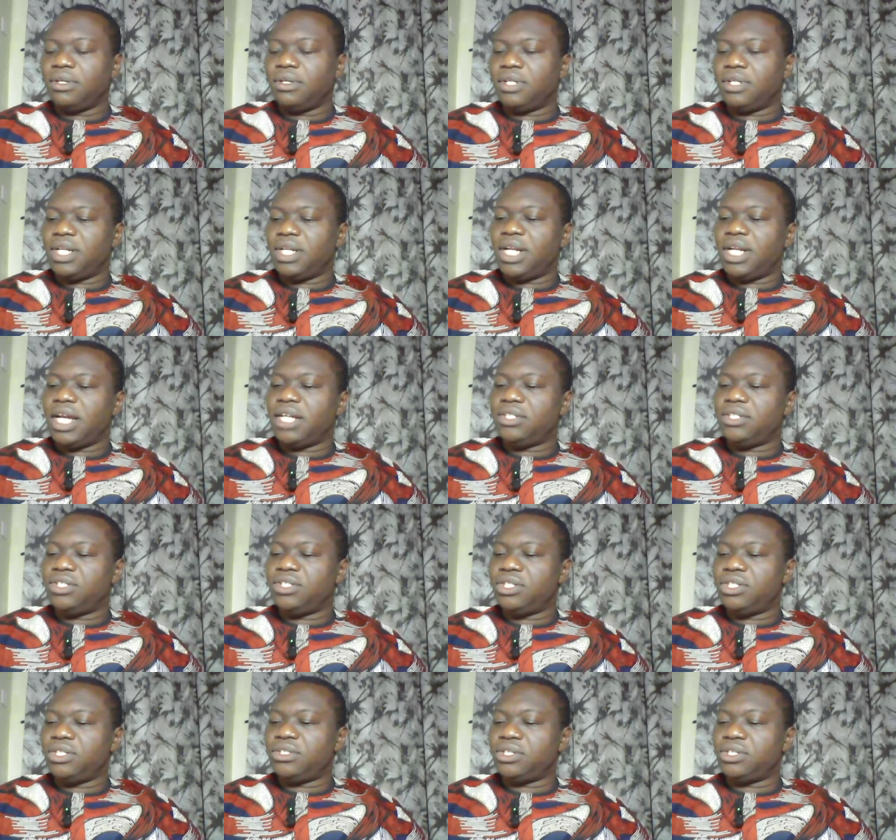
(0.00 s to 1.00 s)
On the night
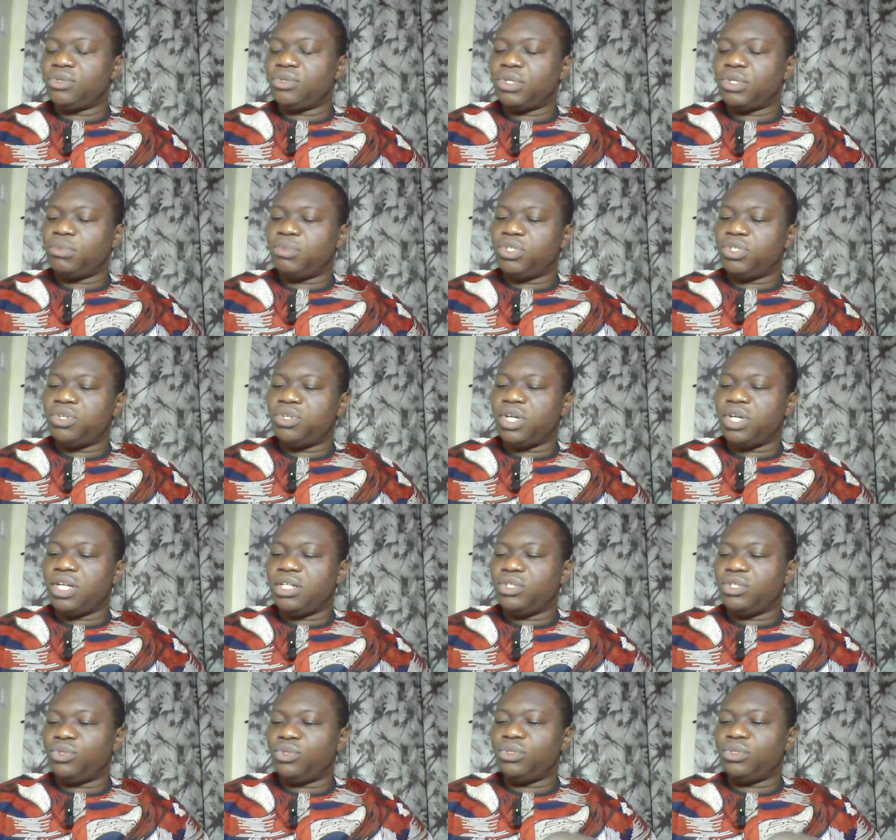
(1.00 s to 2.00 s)
Jesus was
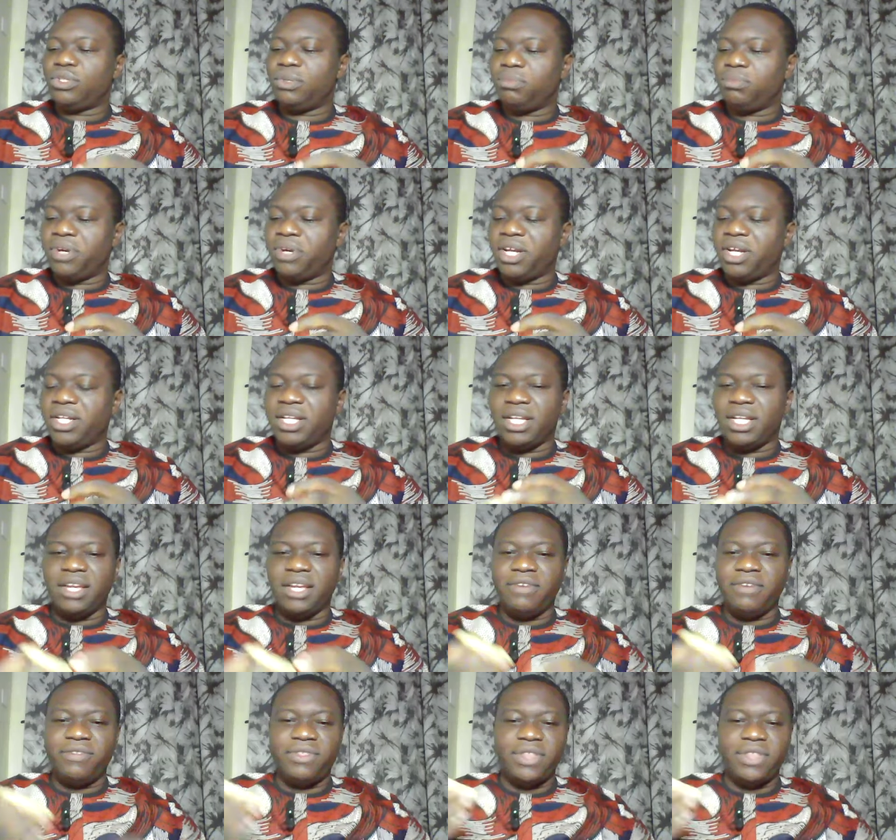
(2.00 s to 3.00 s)
betrayed, he took the bread, he
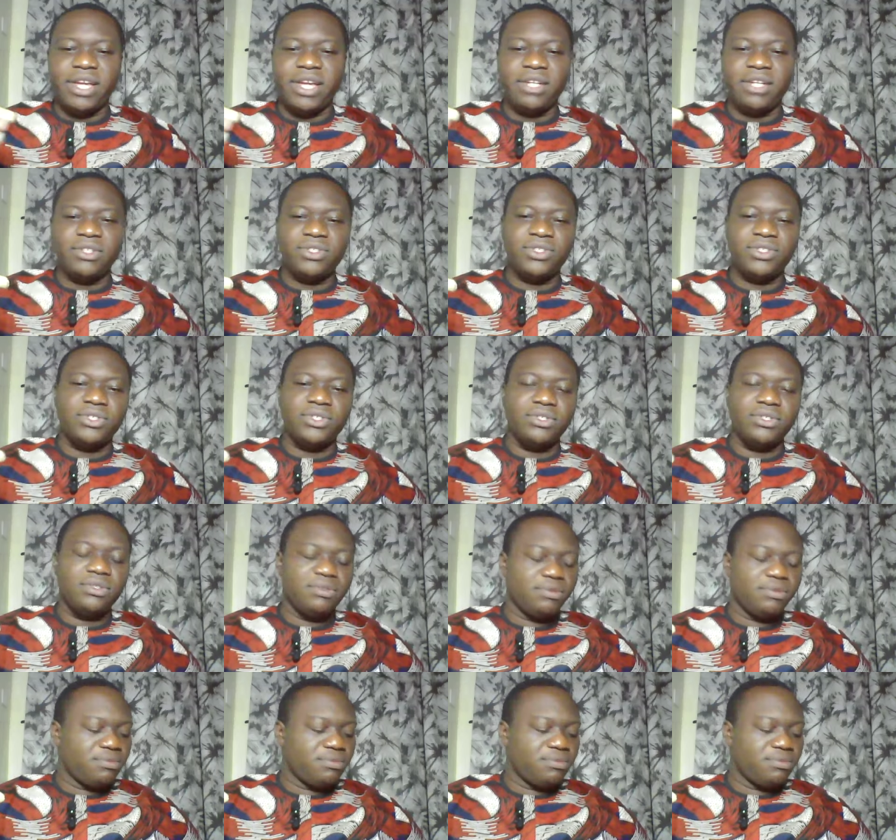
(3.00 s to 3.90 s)
gave thanks,